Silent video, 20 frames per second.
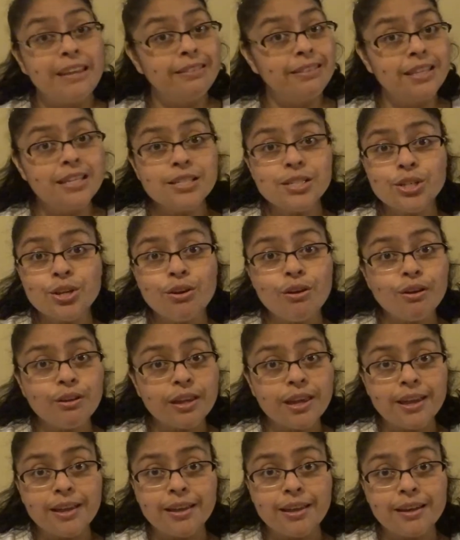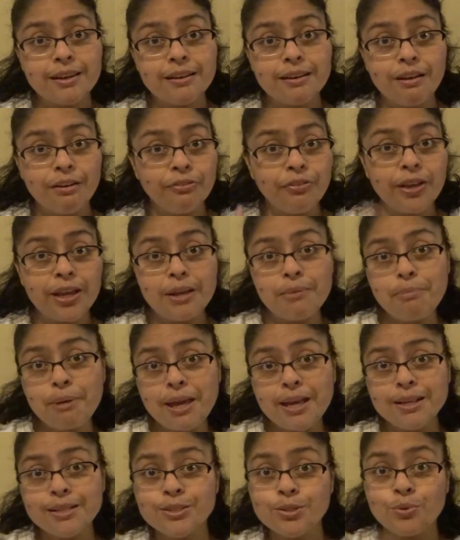This girl can't get enough
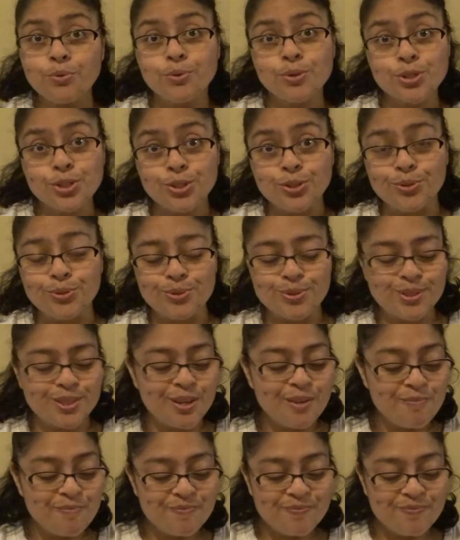handbags or shoes.